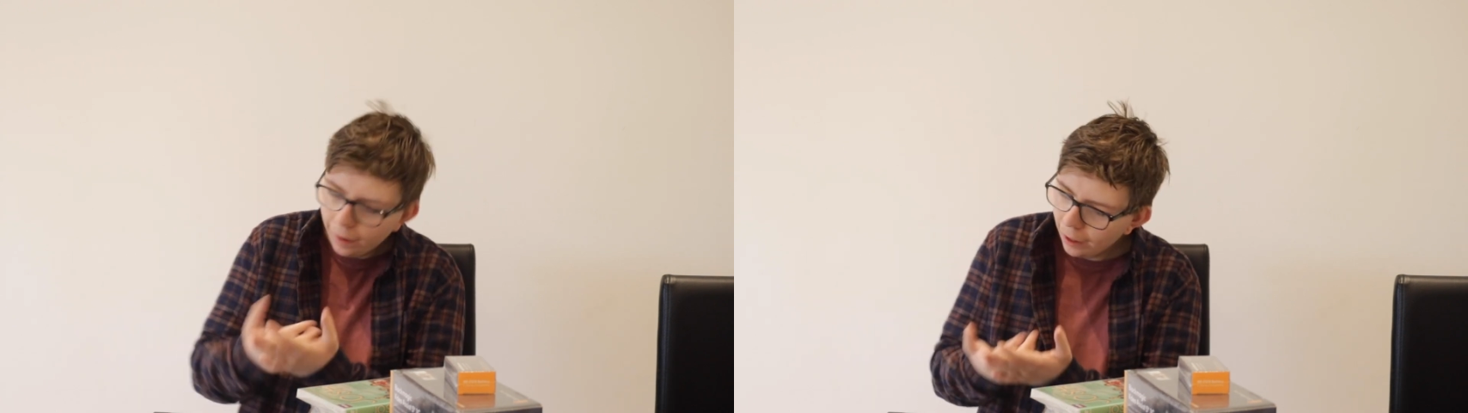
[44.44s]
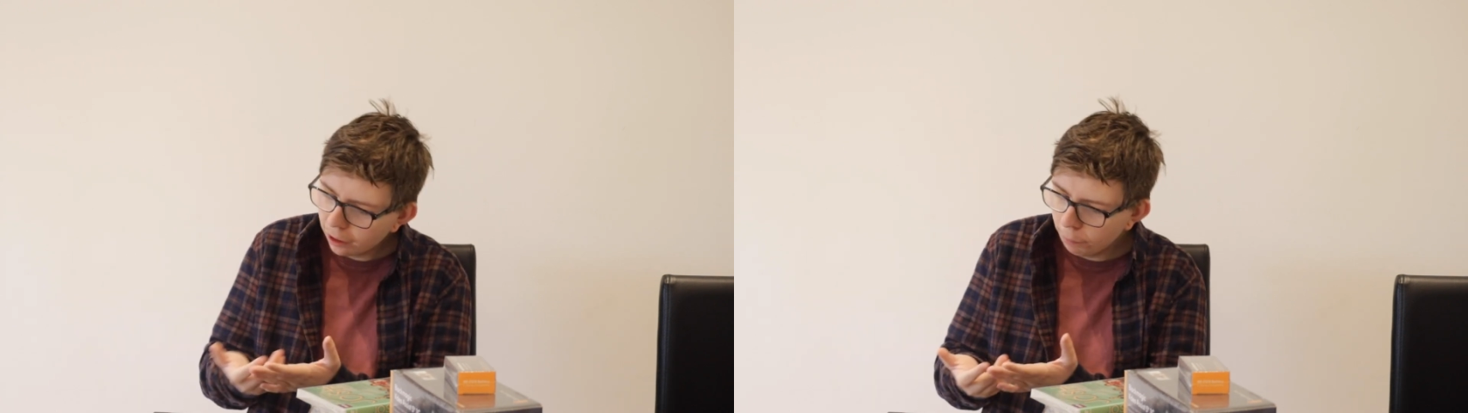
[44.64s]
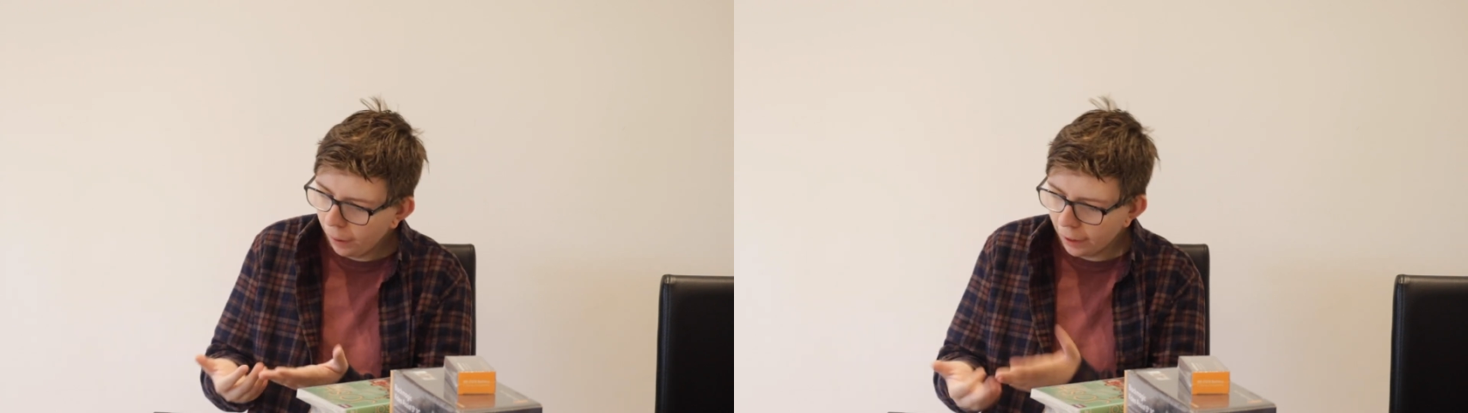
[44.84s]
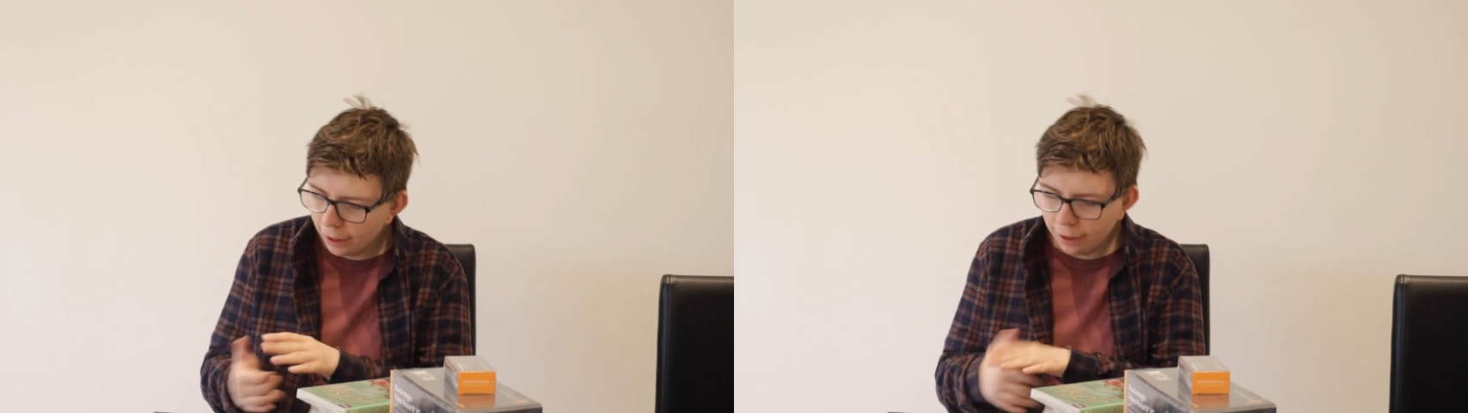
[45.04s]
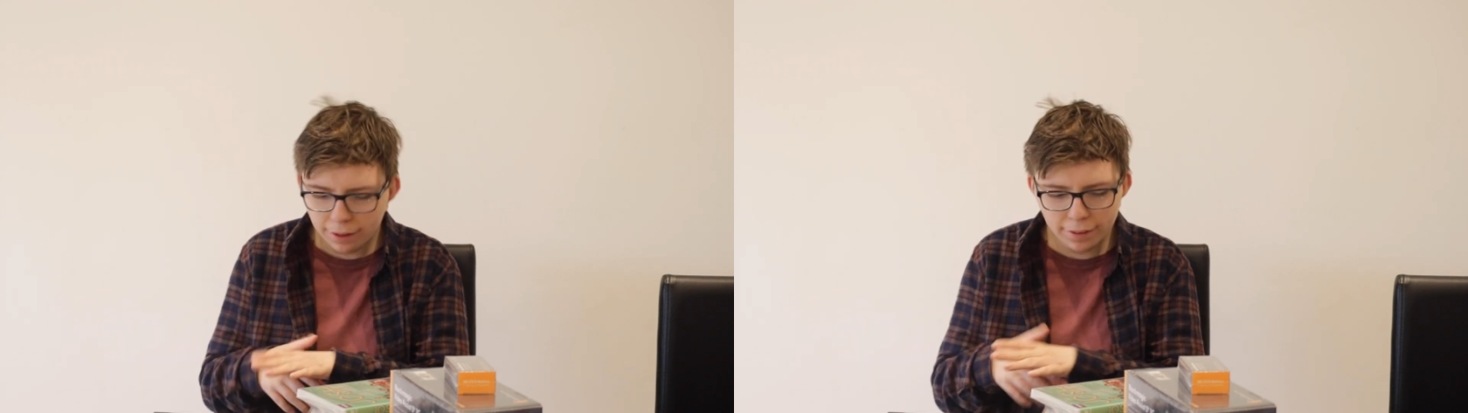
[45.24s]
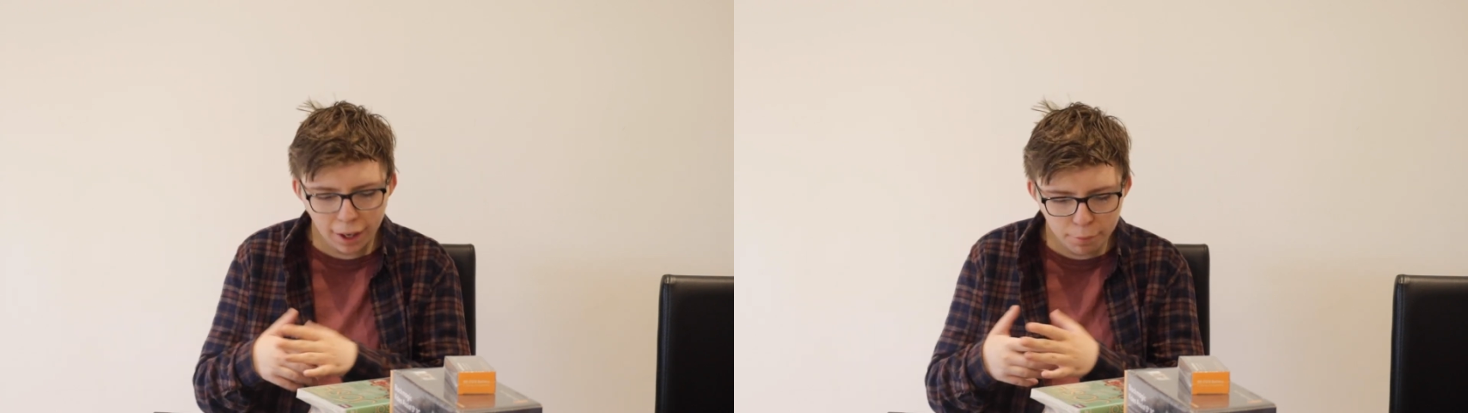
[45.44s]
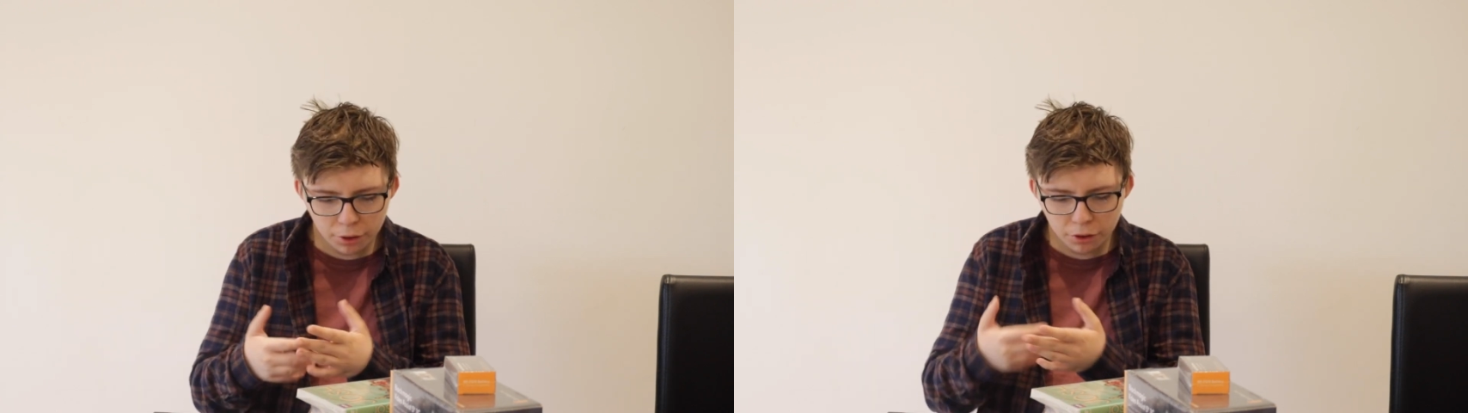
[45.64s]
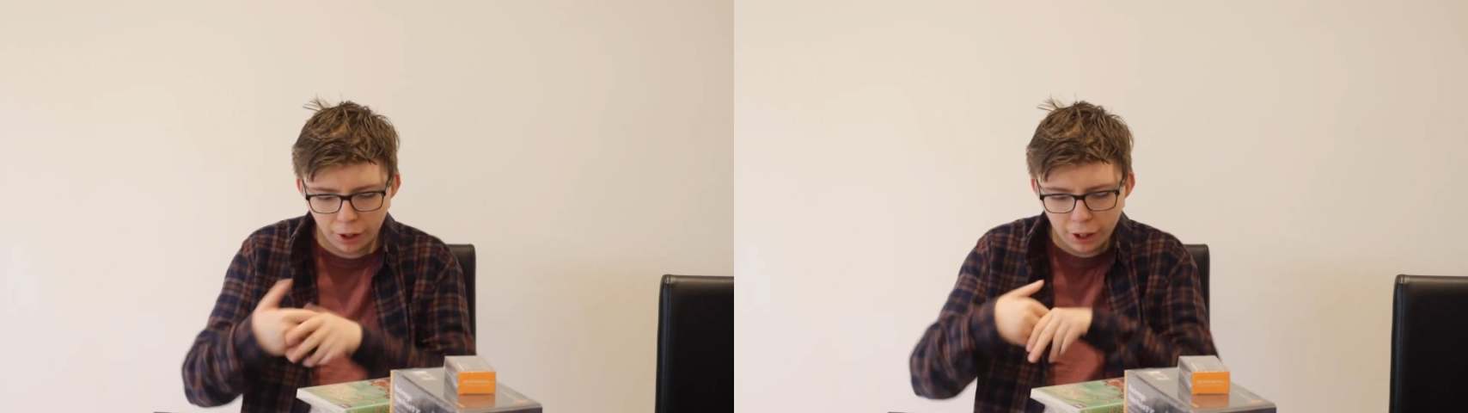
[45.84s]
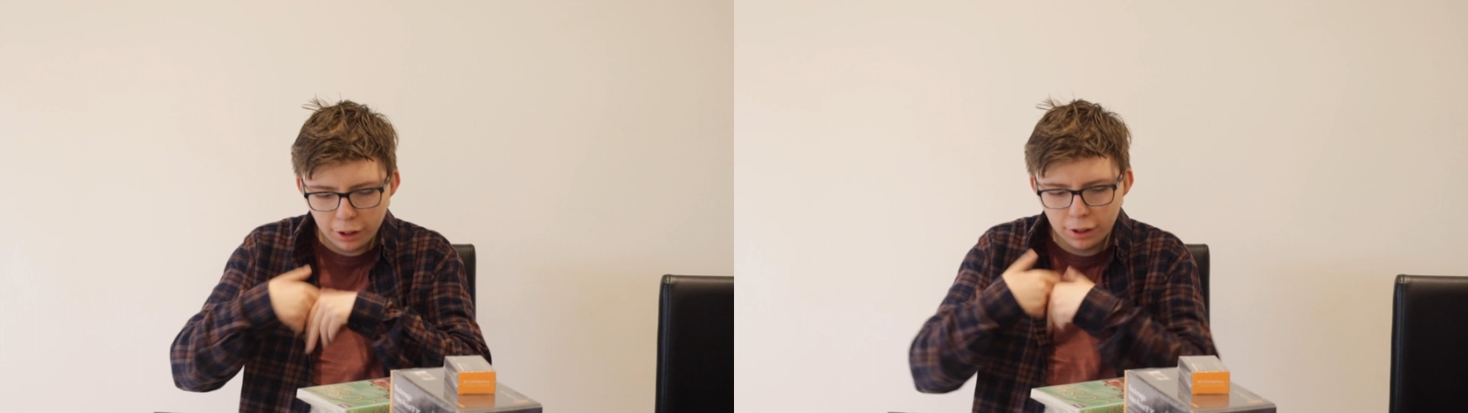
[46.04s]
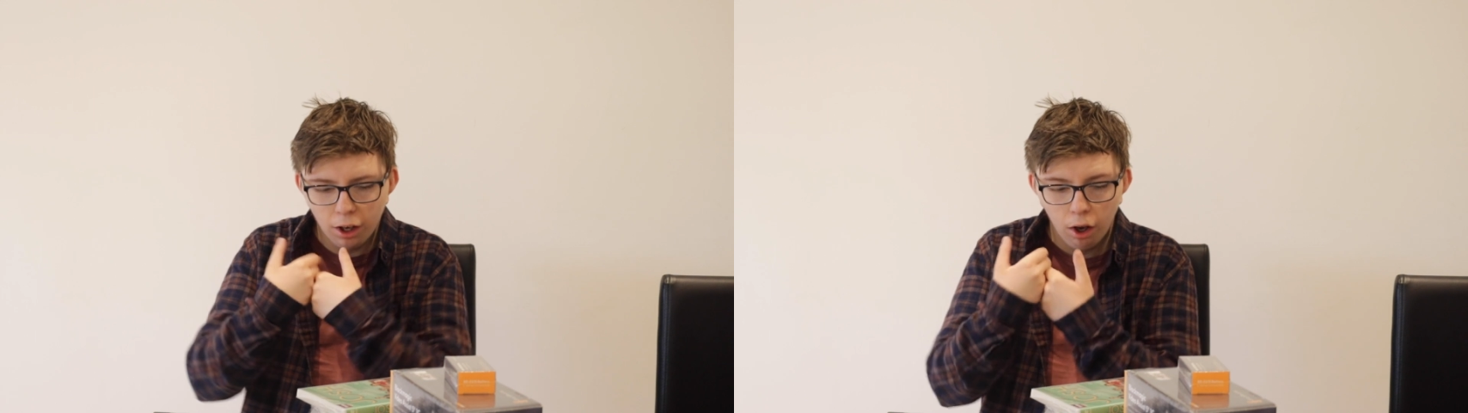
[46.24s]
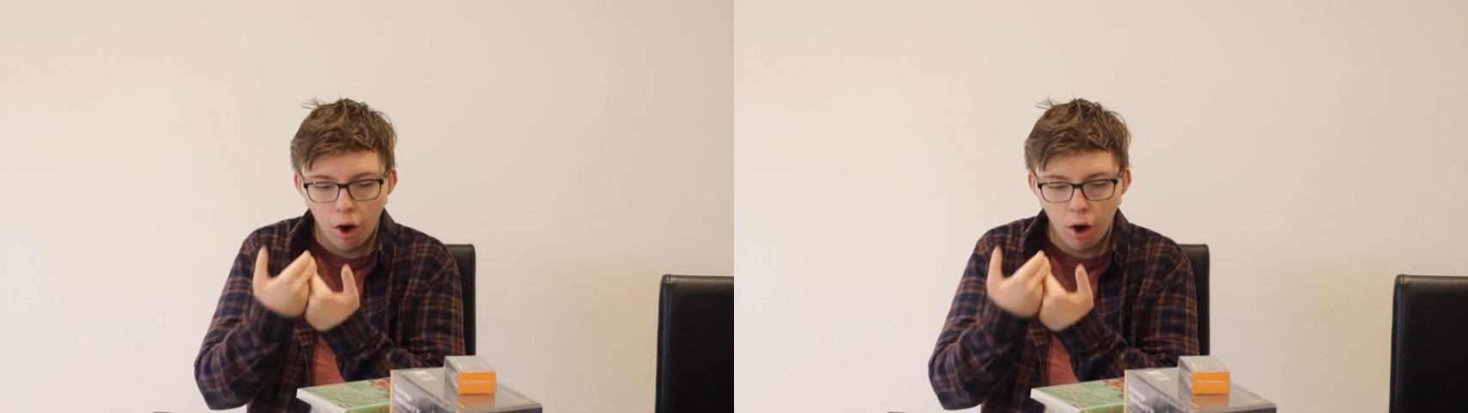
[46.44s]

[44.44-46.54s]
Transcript: explaining and demonstrating